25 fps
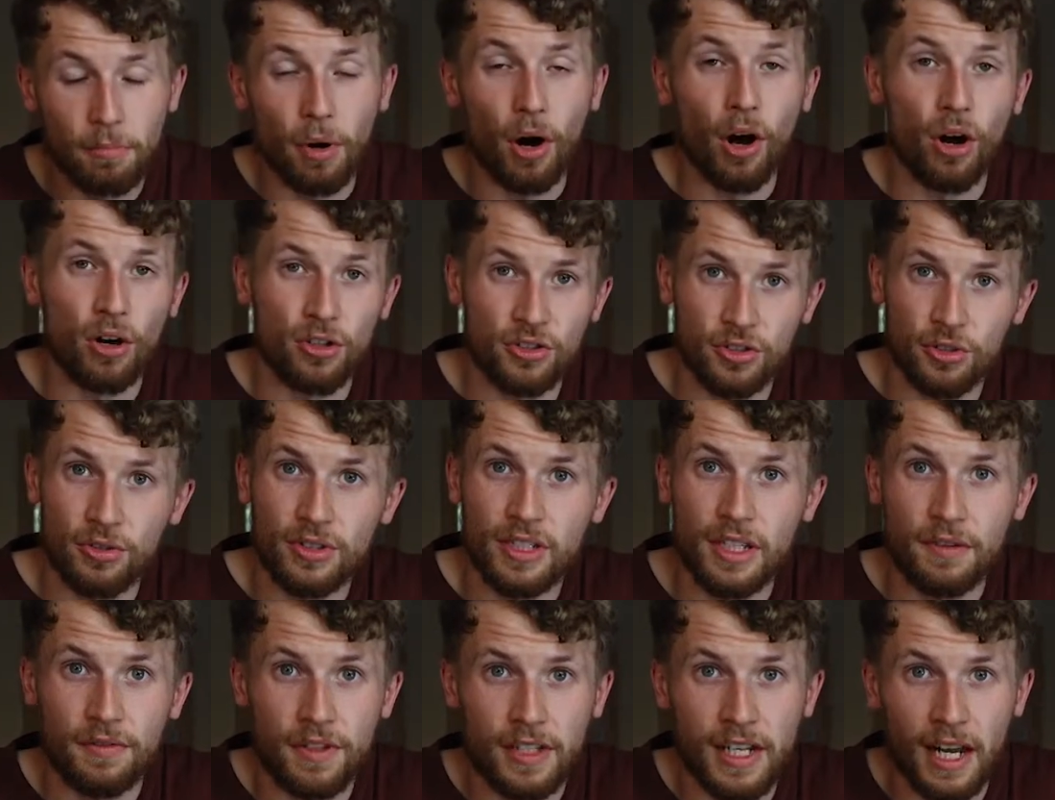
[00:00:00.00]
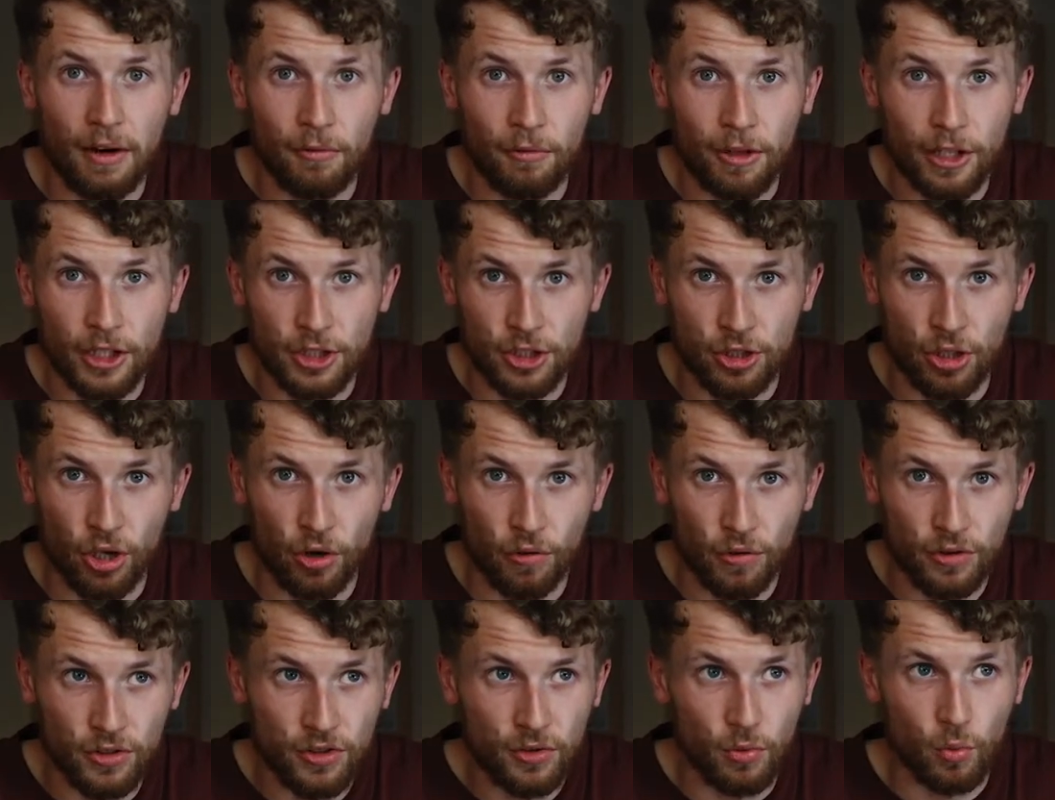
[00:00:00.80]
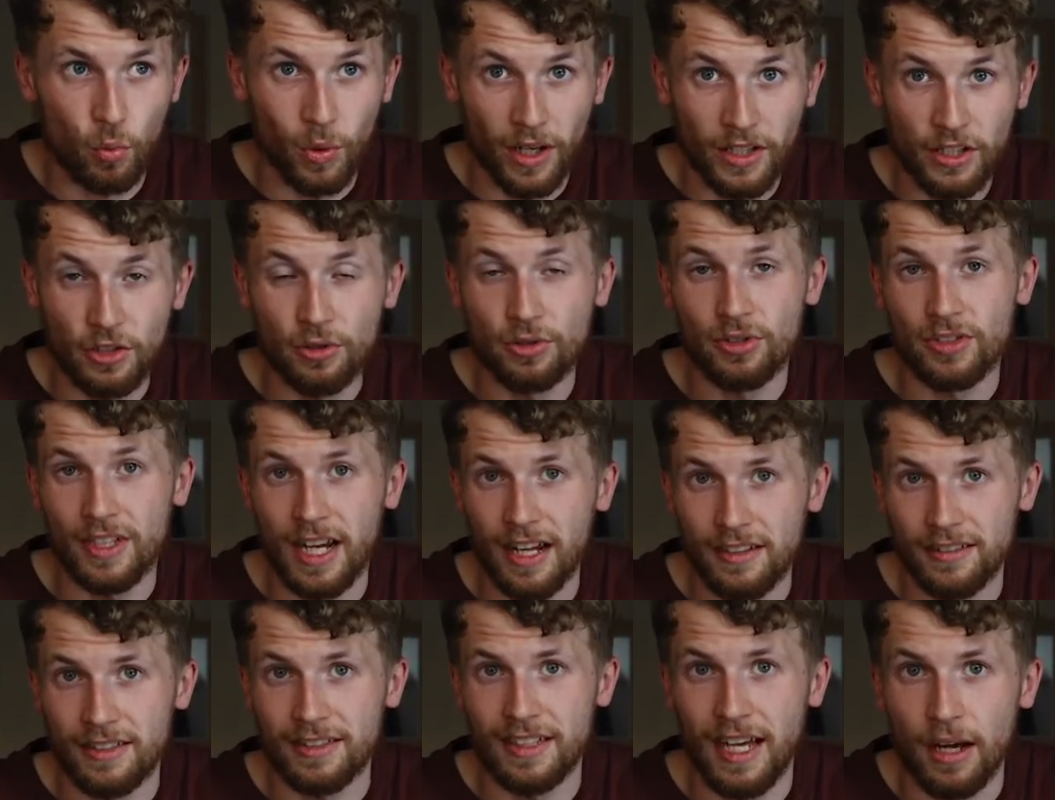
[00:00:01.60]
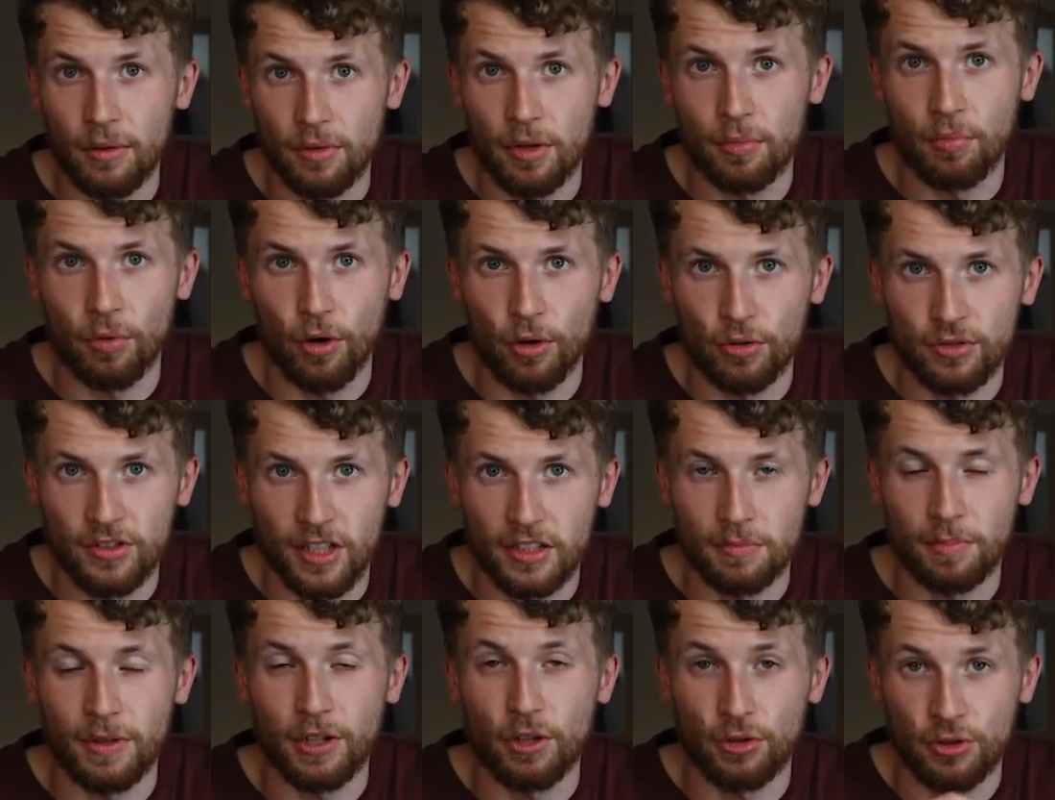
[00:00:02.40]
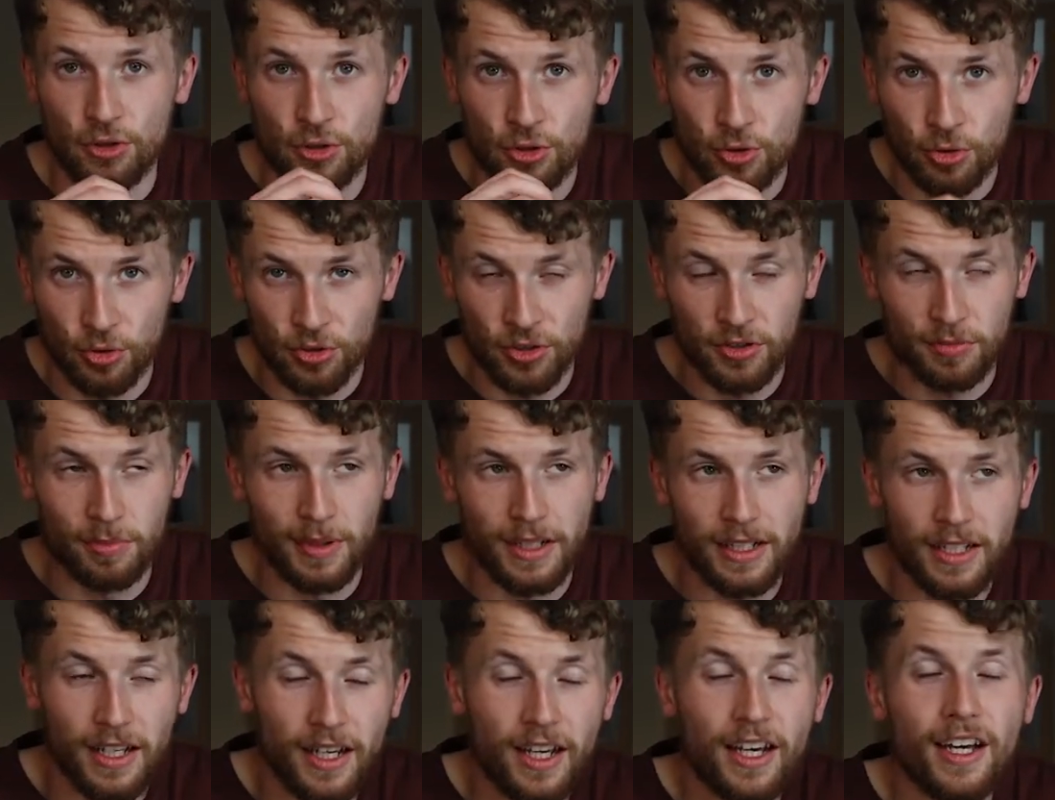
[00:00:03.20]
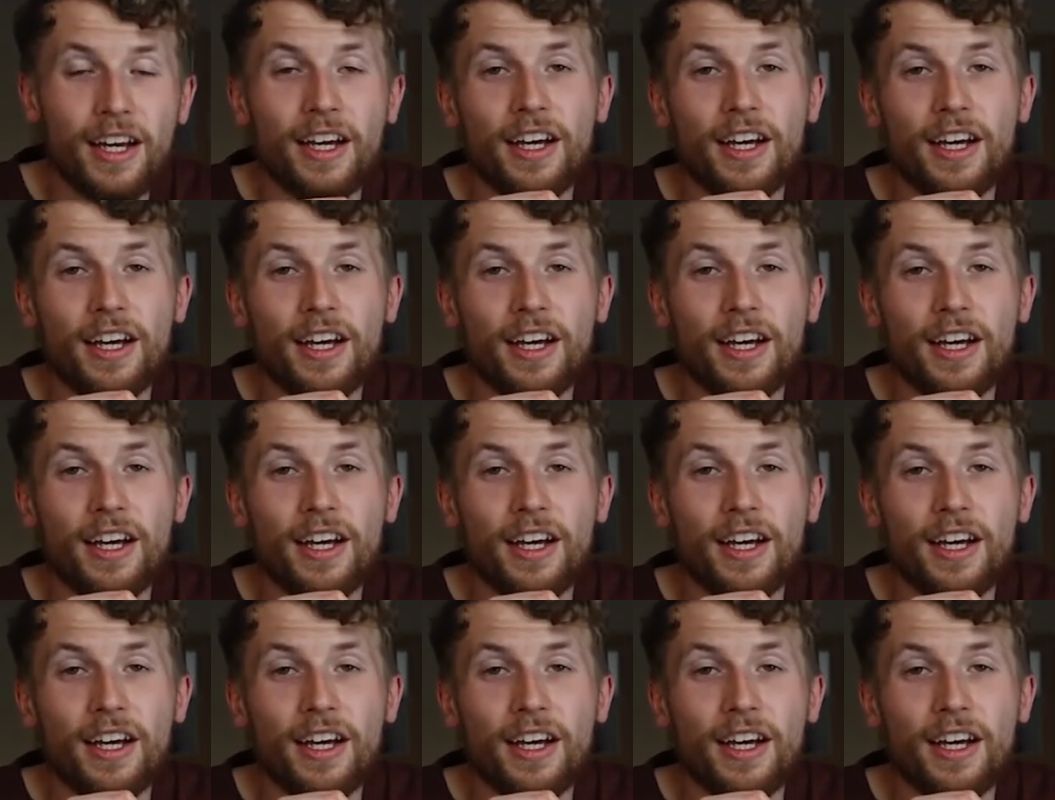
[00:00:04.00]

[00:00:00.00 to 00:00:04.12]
but also give you that reassurance when you start to doubt the process, because trust me,